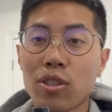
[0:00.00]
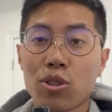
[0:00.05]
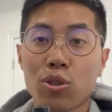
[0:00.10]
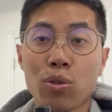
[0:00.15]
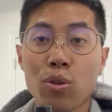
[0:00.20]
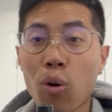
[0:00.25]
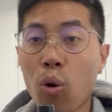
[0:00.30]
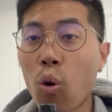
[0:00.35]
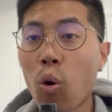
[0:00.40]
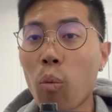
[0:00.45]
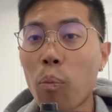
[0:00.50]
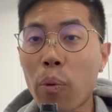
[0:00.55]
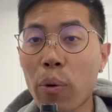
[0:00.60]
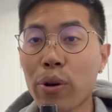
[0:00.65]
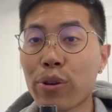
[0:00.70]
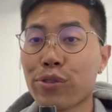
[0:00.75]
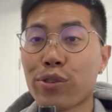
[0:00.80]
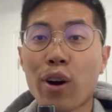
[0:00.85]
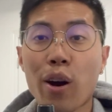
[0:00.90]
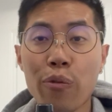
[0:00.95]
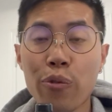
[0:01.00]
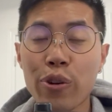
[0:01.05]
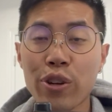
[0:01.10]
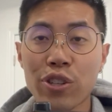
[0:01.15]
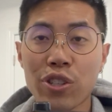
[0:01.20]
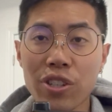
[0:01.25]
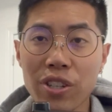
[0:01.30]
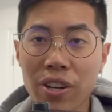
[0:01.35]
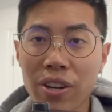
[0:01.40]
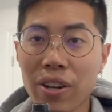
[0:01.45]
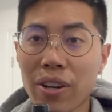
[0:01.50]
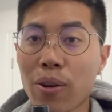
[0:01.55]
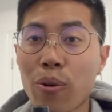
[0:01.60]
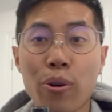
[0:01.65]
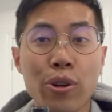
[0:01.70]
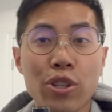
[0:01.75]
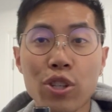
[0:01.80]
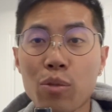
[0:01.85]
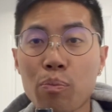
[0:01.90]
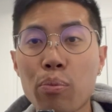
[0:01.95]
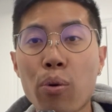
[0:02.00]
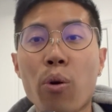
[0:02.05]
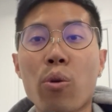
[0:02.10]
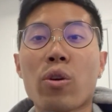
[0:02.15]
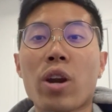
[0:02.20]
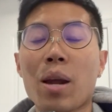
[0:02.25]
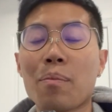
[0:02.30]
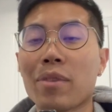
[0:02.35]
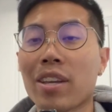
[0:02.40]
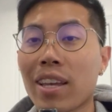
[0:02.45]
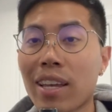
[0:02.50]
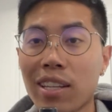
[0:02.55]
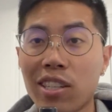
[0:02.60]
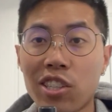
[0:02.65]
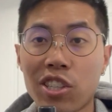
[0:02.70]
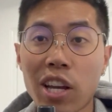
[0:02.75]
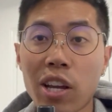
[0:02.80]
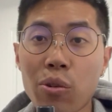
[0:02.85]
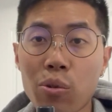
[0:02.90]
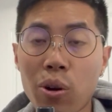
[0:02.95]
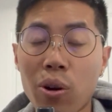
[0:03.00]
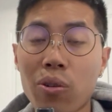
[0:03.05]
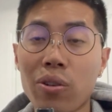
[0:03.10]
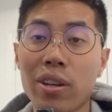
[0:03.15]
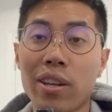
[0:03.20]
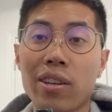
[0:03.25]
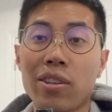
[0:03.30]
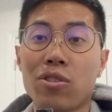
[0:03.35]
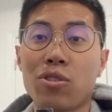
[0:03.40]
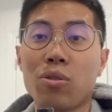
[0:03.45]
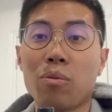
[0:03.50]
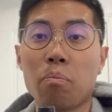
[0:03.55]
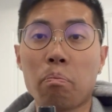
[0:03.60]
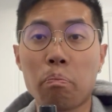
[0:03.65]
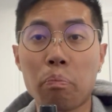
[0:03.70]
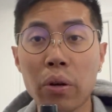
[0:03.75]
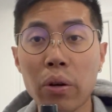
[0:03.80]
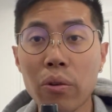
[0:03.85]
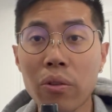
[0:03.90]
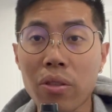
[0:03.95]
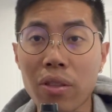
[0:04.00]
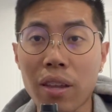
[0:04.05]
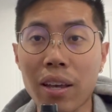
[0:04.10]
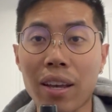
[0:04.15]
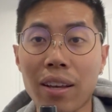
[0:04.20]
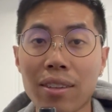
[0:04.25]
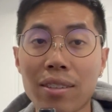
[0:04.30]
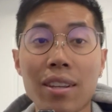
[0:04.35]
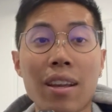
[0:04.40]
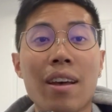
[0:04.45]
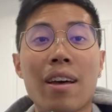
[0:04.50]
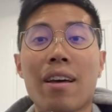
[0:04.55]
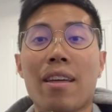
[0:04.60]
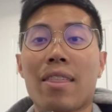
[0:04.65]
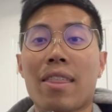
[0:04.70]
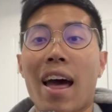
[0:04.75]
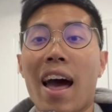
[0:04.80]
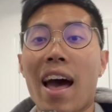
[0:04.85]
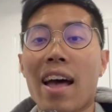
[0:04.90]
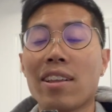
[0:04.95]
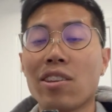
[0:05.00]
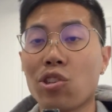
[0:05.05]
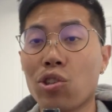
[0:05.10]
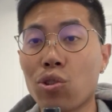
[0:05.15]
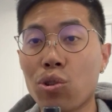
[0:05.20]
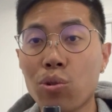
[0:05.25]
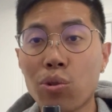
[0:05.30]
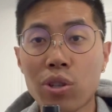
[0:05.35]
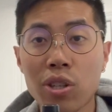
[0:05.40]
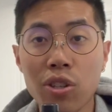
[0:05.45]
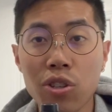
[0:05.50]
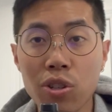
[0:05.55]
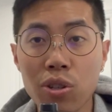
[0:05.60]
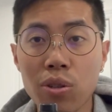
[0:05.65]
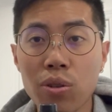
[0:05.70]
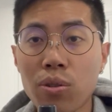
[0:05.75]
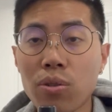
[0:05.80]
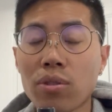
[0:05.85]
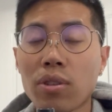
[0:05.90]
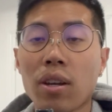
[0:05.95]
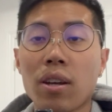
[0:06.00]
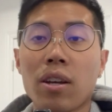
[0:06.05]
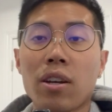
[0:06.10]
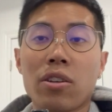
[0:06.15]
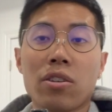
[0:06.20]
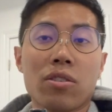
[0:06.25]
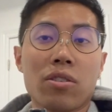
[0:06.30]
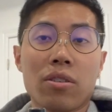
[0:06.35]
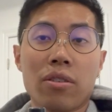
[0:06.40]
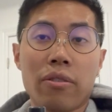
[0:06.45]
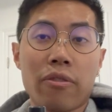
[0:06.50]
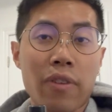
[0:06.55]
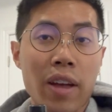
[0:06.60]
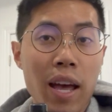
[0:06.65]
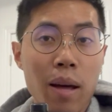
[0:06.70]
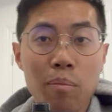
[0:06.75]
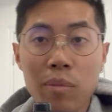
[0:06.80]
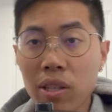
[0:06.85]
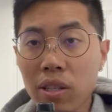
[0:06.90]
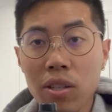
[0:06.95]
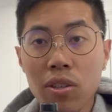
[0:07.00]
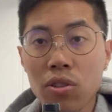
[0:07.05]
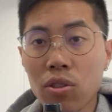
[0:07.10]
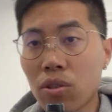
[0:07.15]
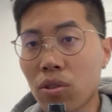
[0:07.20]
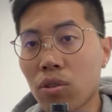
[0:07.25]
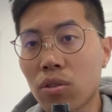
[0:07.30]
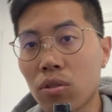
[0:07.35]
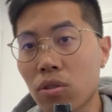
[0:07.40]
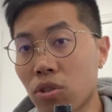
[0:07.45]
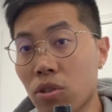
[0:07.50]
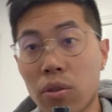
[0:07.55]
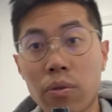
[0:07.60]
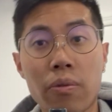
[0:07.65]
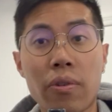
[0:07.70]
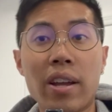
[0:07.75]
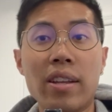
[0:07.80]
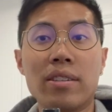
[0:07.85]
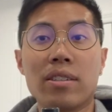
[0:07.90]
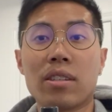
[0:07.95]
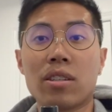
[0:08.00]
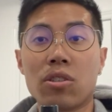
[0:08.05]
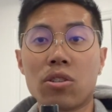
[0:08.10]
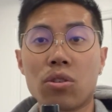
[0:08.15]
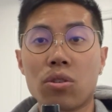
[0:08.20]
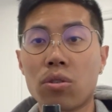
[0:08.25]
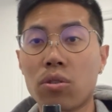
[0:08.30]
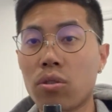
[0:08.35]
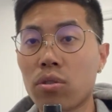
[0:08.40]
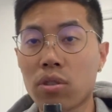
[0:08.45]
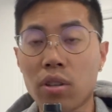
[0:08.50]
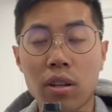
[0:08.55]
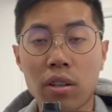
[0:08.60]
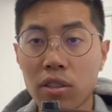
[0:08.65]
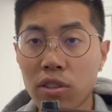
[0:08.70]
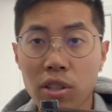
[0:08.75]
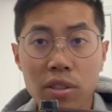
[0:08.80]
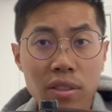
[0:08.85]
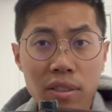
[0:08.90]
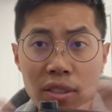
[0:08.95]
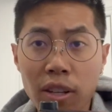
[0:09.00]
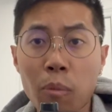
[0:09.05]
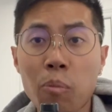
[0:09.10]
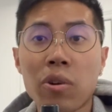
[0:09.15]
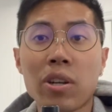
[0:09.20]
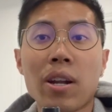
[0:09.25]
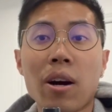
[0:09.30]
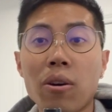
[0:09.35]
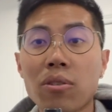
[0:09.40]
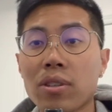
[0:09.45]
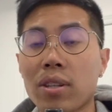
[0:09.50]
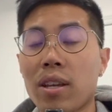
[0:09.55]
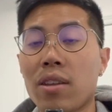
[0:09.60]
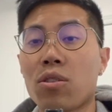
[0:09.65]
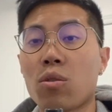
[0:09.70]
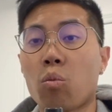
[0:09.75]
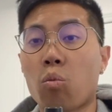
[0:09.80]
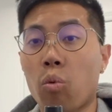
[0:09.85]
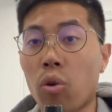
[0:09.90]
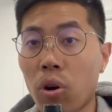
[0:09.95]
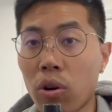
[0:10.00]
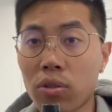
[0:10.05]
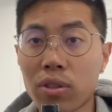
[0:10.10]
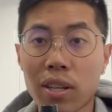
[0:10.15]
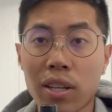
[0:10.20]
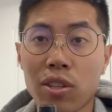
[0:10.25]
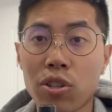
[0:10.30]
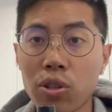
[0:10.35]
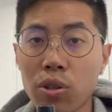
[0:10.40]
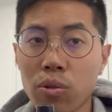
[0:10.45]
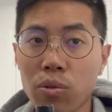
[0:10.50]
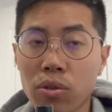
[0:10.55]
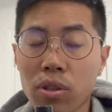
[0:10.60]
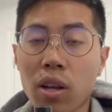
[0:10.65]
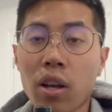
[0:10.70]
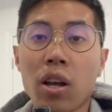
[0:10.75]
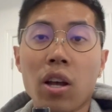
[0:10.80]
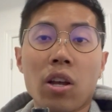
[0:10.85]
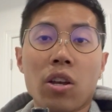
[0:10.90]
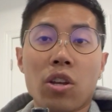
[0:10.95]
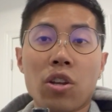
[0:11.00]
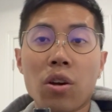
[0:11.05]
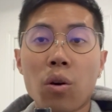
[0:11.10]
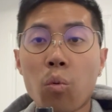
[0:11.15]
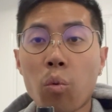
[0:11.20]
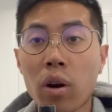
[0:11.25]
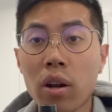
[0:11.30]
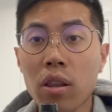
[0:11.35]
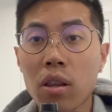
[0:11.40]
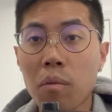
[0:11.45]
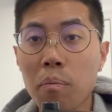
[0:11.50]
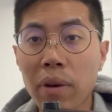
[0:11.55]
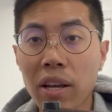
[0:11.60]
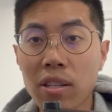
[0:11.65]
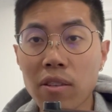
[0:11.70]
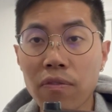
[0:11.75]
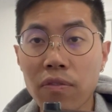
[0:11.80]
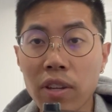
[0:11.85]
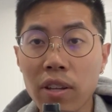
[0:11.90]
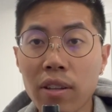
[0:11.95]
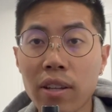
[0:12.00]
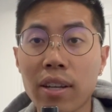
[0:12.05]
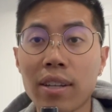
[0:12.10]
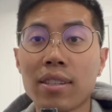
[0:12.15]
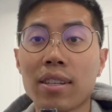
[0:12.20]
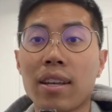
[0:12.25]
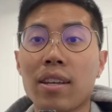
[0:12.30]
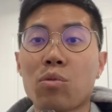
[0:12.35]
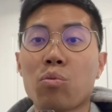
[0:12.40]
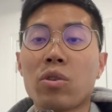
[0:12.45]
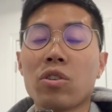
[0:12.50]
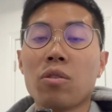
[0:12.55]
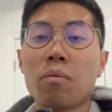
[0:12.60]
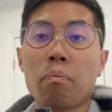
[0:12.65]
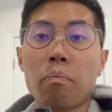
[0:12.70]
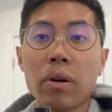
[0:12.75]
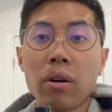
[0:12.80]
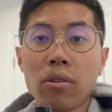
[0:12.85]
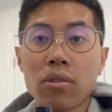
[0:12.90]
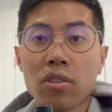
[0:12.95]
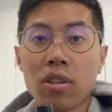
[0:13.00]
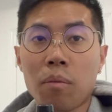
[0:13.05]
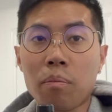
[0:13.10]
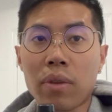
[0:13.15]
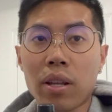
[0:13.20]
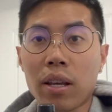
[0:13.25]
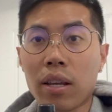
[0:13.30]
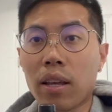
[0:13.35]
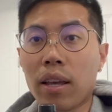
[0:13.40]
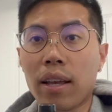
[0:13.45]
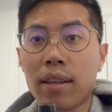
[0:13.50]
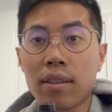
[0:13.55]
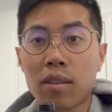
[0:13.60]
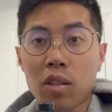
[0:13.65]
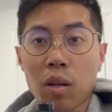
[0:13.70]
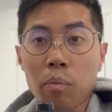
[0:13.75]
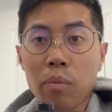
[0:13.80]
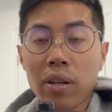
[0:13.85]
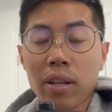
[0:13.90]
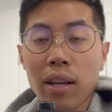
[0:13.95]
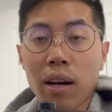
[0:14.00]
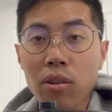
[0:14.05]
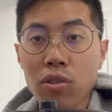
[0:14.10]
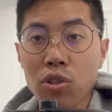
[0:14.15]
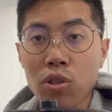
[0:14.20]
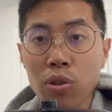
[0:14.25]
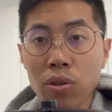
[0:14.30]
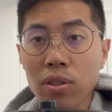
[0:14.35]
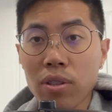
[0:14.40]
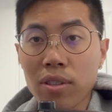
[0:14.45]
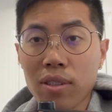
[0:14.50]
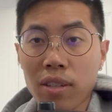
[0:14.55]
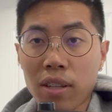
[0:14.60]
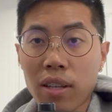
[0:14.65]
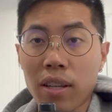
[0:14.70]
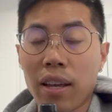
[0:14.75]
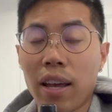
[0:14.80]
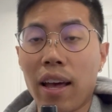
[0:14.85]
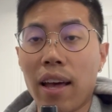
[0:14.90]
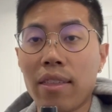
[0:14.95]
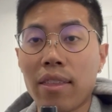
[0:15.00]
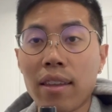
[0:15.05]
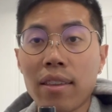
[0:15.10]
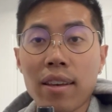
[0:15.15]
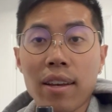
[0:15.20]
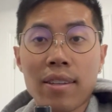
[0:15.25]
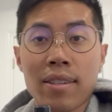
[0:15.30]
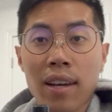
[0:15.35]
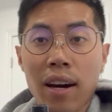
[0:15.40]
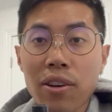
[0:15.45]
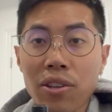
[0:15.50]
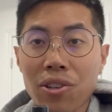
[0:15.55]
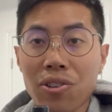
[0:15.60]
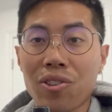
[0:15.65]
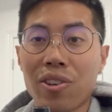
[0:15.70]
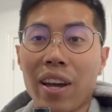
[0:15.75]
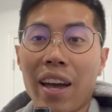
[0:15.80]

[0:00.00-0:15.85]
So the whole point of software engineering or just programming in general is to build things that you can use, your family can use, your friends can use, just someone else in the world can use. You know, one of the best feelings is when you build something and somebody else uses it and then they tell you,